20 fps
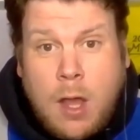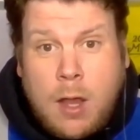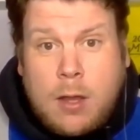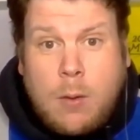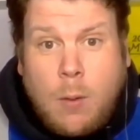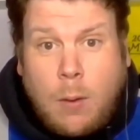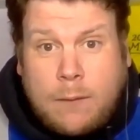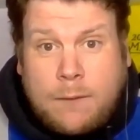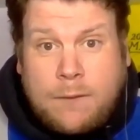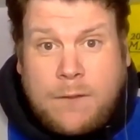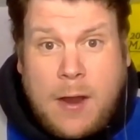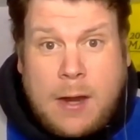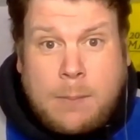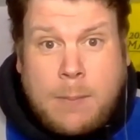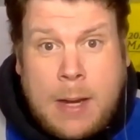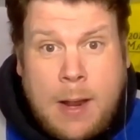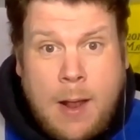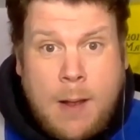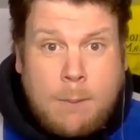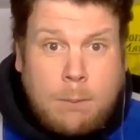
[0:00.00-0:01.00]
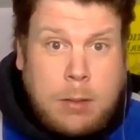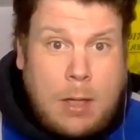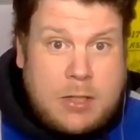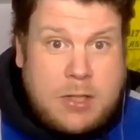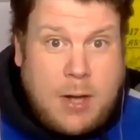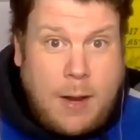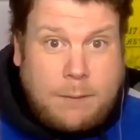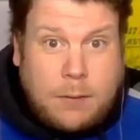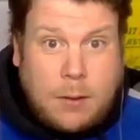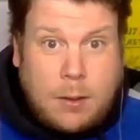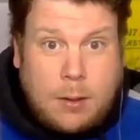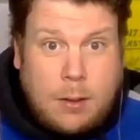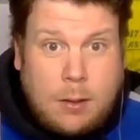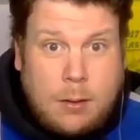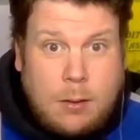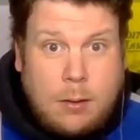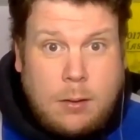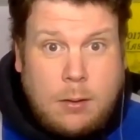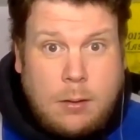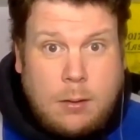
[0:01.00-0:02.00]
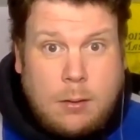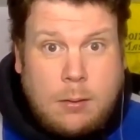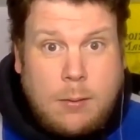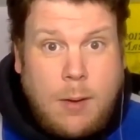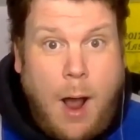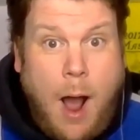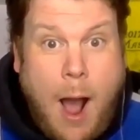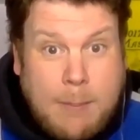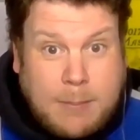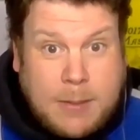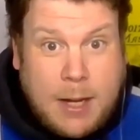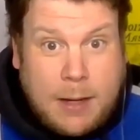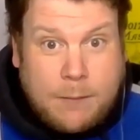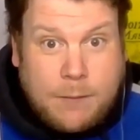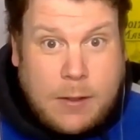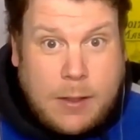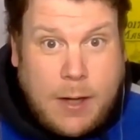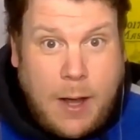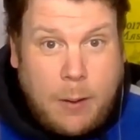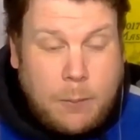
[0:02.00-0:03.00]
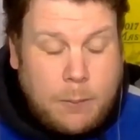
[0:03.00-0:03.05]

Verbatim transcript: You want to fade me? Play Scheffler. I'm taking Finau.